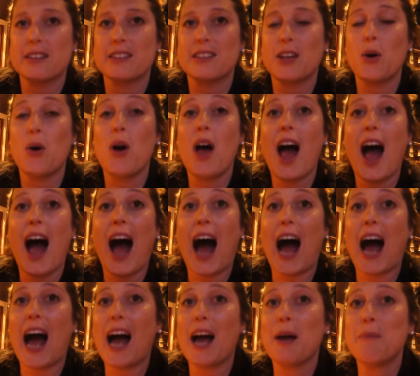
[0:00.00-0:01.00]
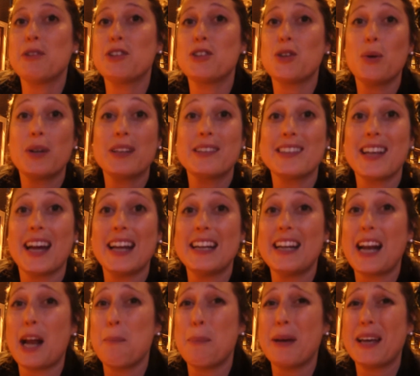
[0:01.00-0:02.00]
So I'm so excited,
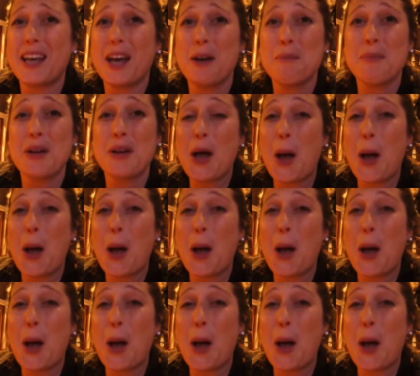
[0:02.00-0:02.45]
I pick up